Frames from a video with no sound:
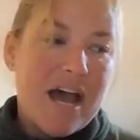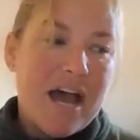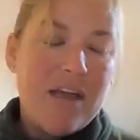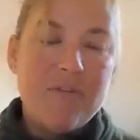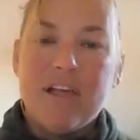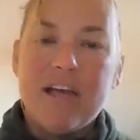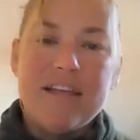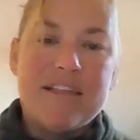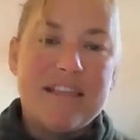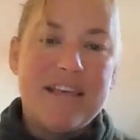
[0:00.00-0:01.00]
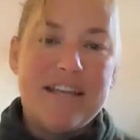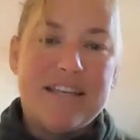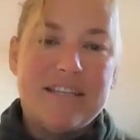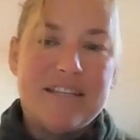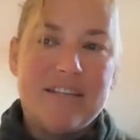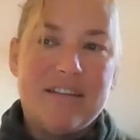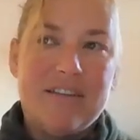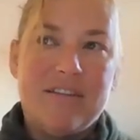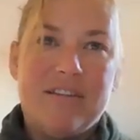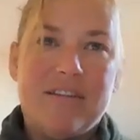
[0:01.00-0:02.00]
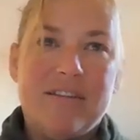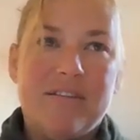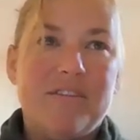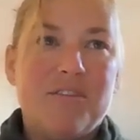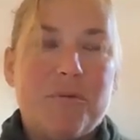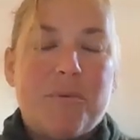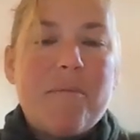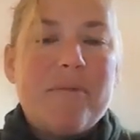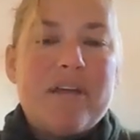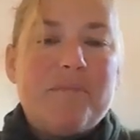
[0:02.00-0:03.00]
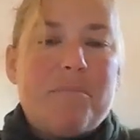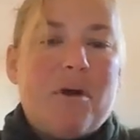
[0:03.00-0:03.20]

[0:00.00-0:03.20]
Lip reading: I realized that the Republican